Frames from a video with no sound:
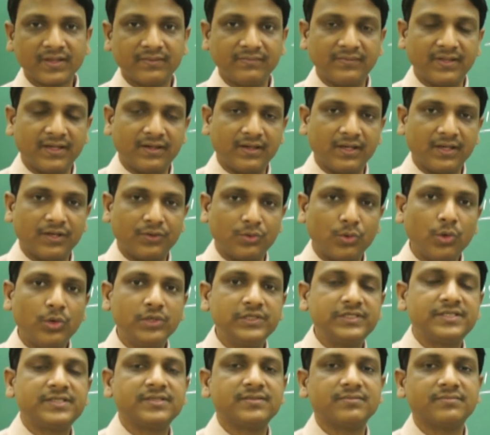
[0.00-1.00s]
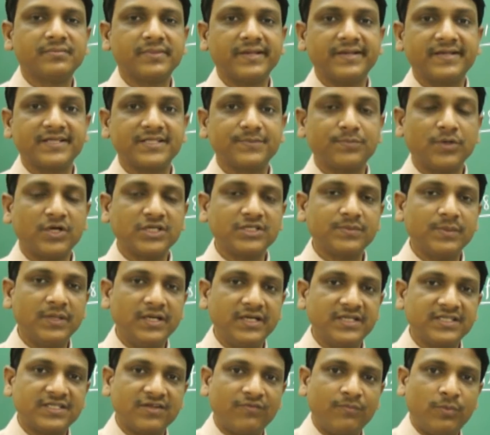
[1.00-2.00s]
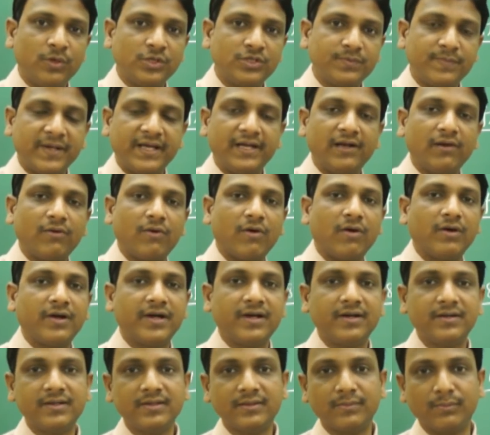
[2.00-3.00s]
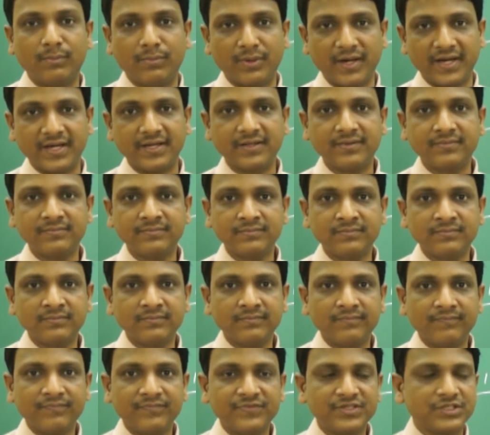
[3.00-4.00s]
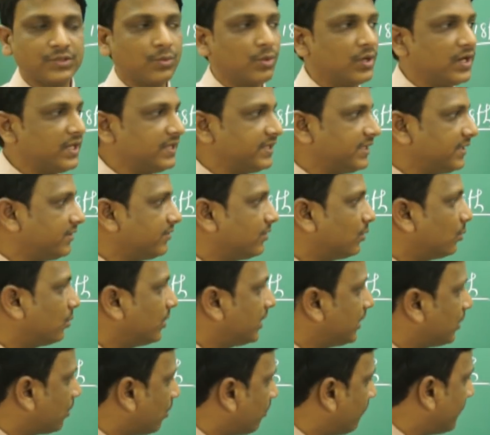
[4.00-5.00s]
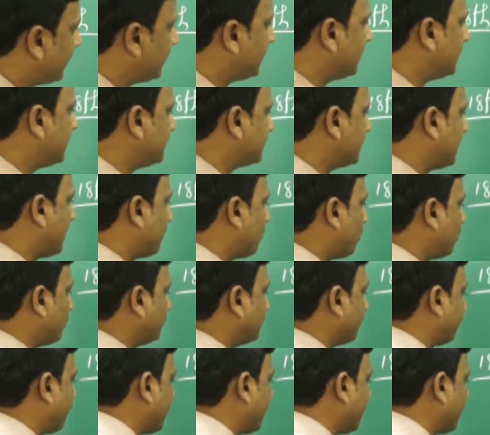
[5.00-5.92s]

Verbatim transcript: there are roles and responsibilities of both spinal cord and brain so only thing we know very little about the